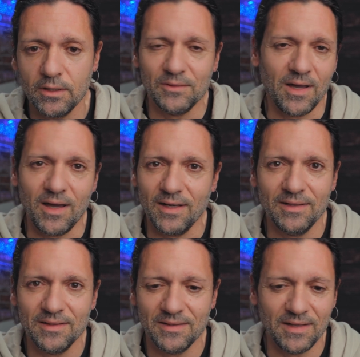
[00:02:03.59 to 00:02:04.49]
Hold
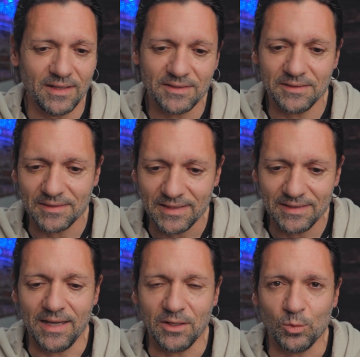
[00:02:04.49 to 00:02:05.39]
on until
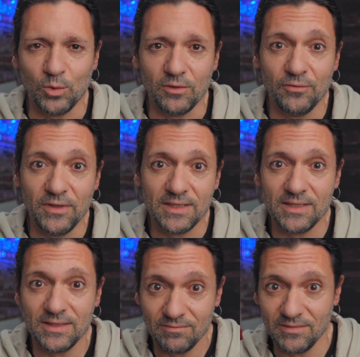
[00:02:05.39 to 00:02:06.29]
Canon will
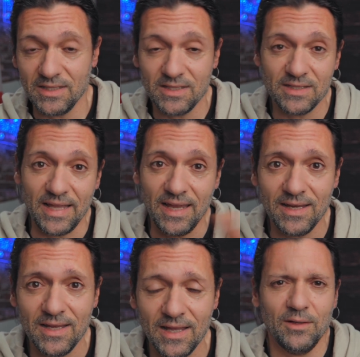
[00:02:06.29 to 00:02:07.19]
fix this thing.